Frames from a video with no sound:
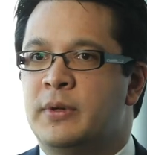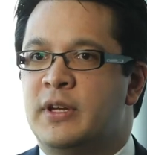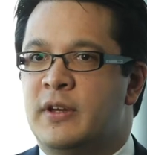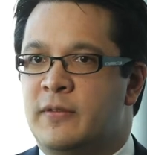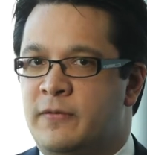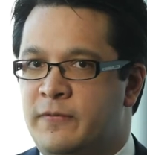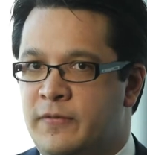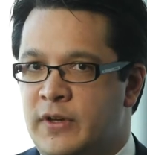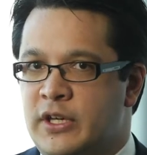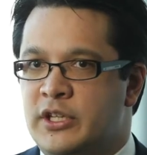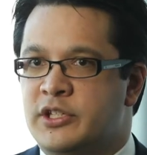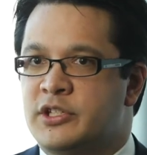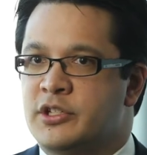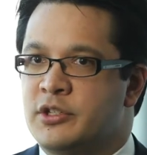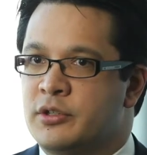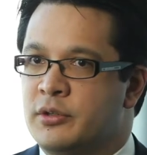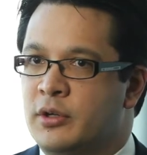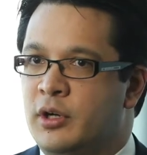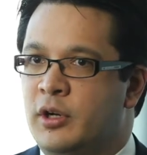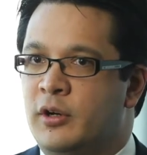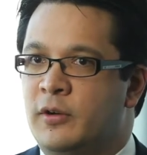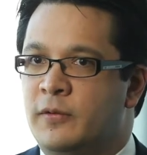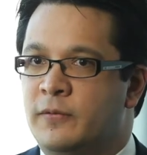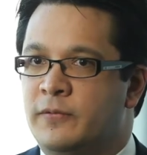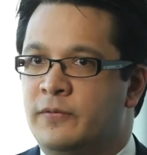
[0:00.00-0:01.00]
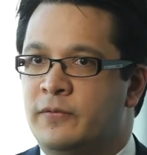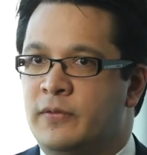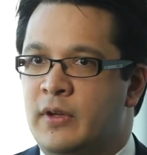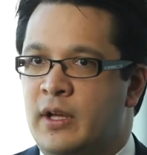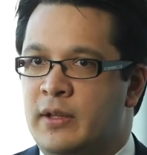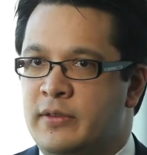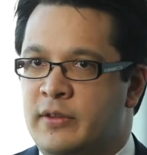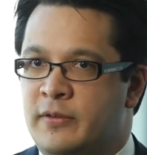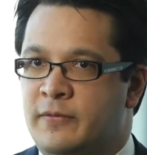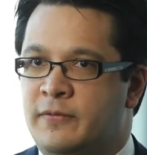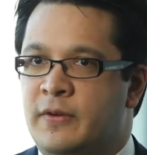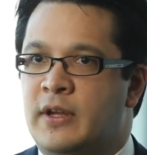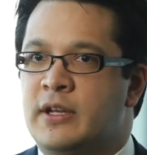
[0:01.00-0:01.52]
be a feature of
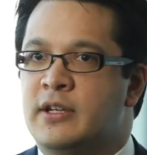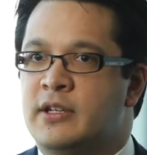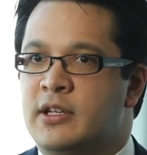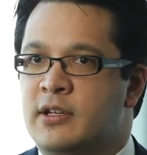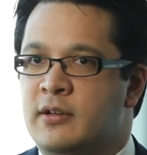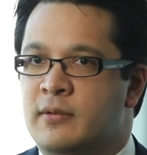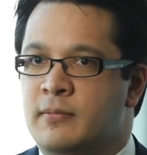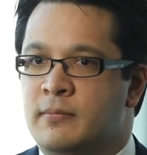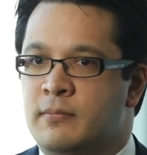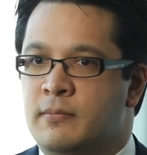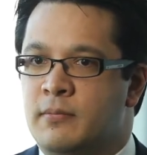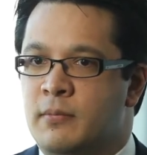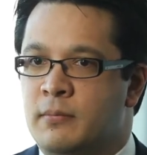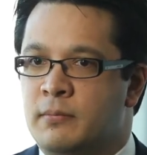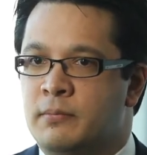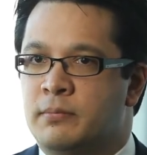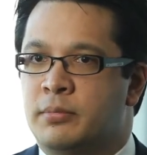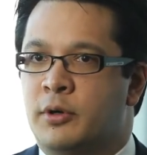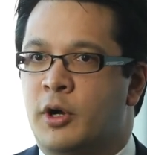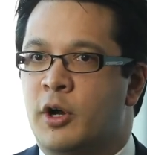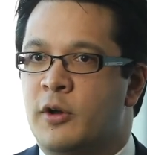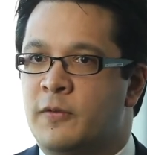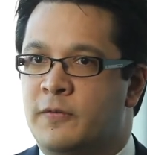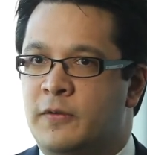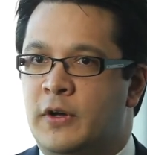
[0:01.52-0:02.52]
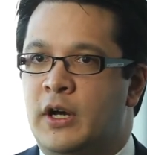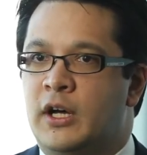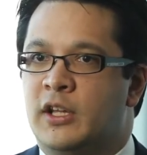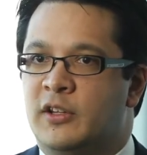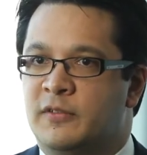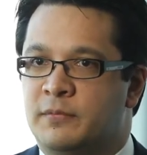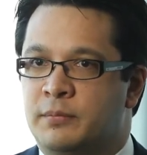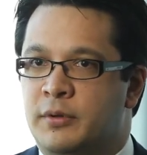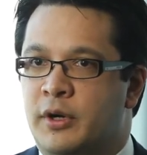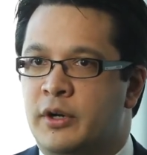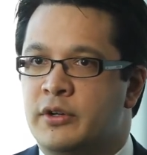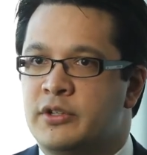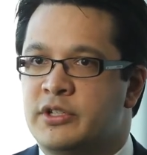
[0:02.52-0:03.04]
the funding profile
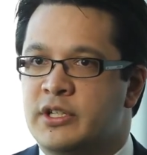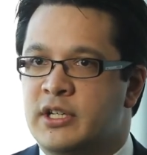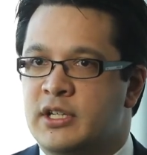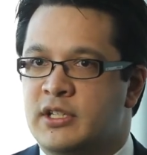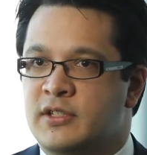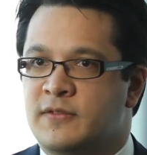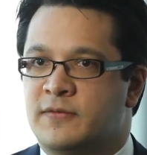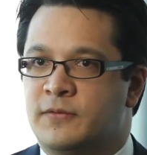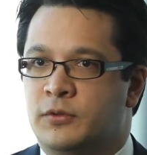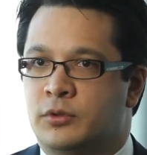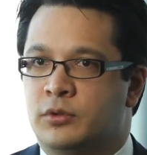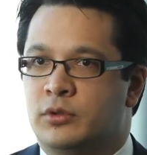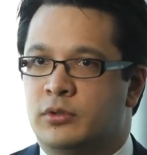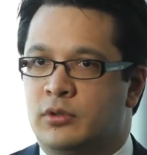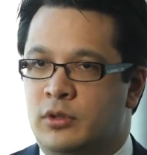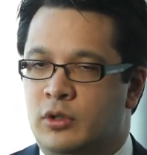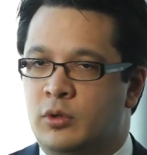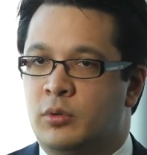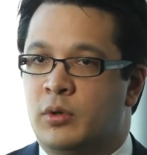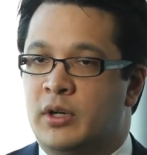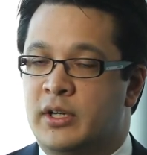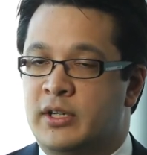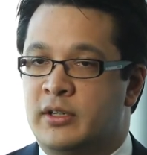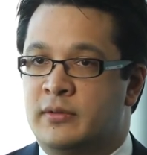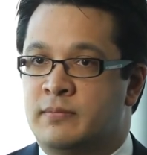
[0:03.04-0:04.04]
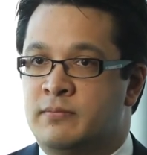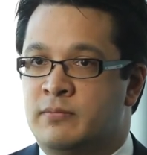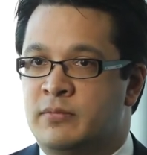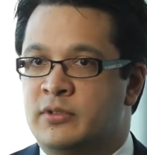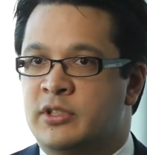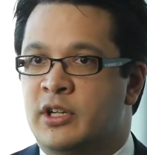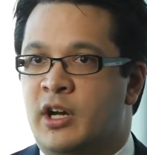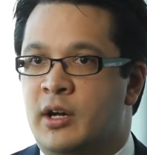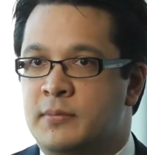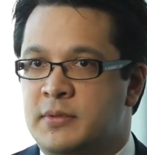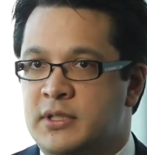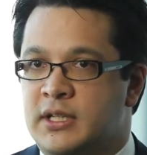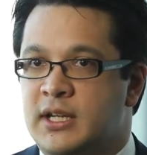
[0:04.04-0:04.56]
of projects for quite a
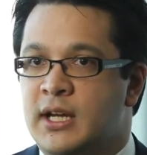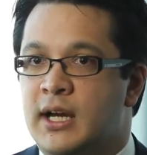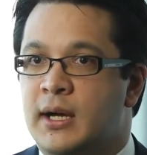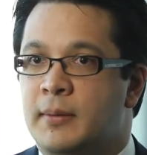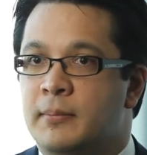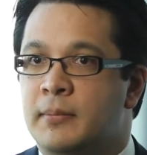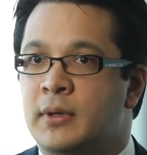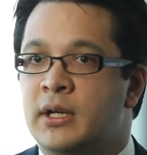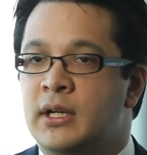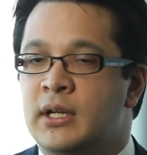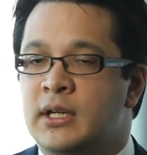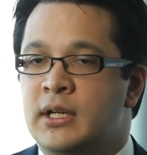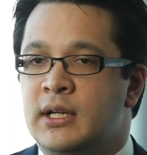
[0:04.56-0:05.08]
time to come.